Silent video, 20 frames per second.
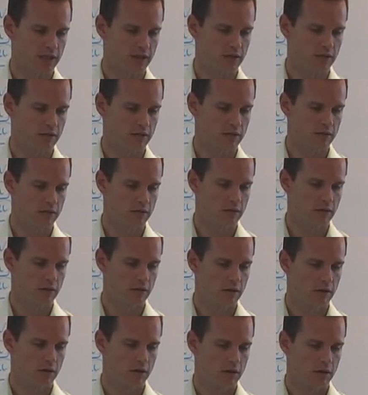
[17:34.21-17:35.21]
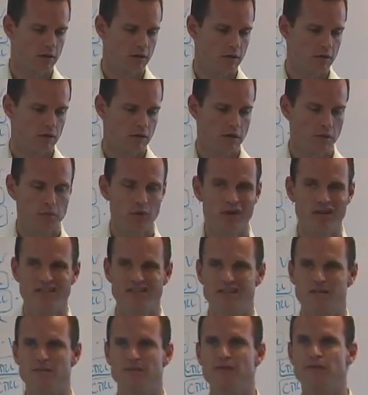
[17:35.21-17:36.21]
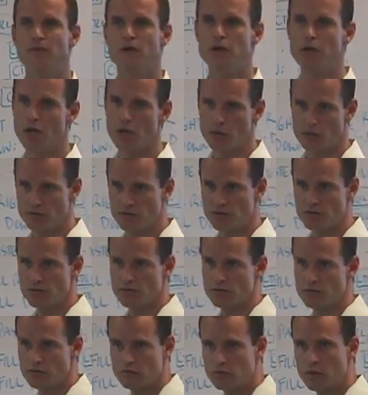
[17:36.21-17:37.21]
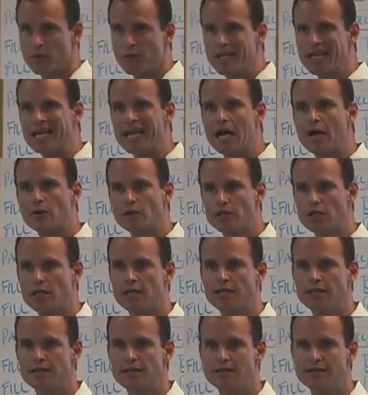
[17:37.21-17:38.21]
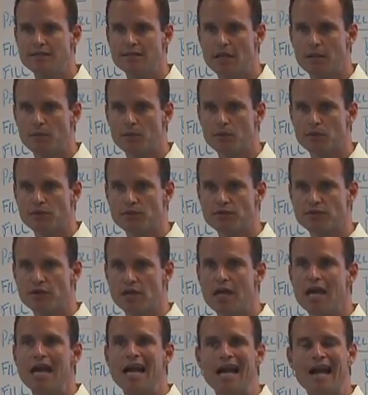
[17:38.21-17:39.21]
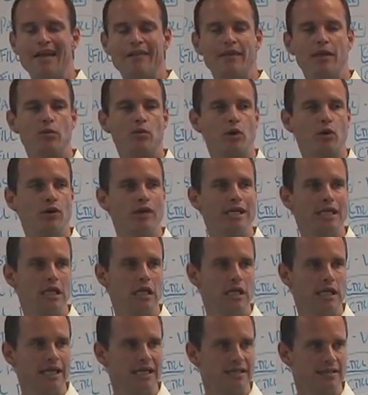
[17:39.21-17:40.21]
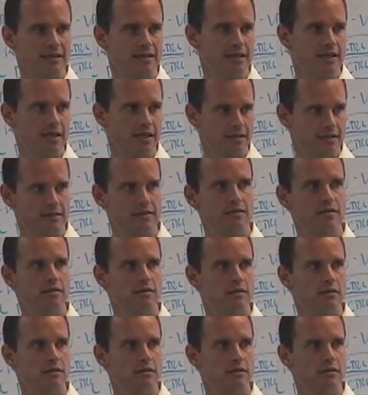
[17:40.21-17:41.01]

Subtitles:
I'm going to put in some footnotes where we calculate these numbers, and then we're going to link to these